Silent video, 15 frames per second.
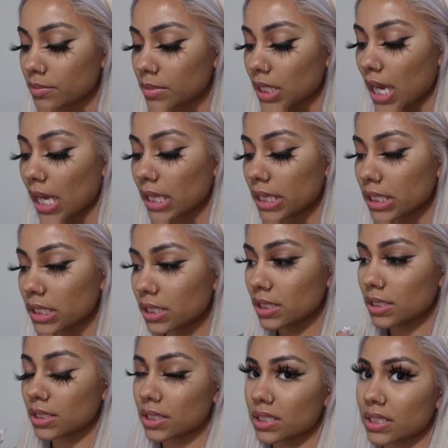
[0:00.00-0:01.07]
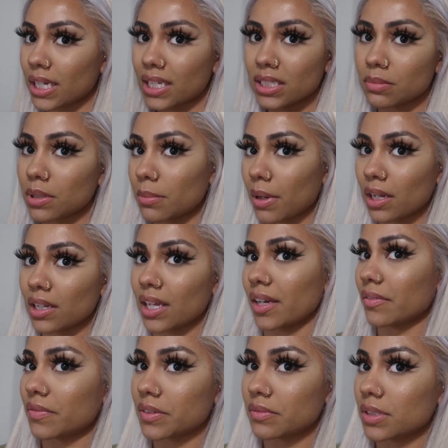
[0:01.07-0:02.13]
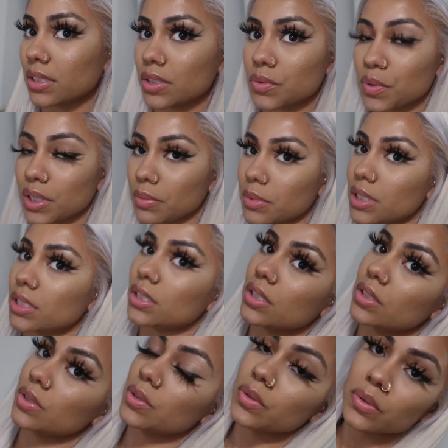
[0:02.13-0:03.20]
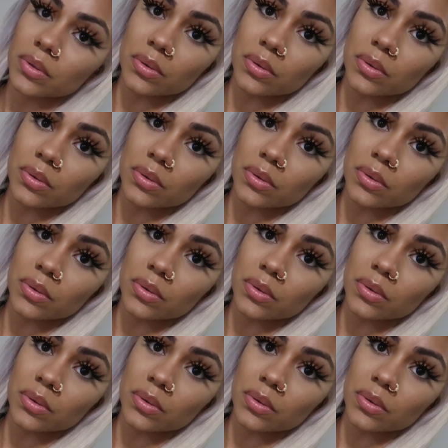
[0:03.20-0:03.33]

yeah, this takes me about like 15-20 minutes to do,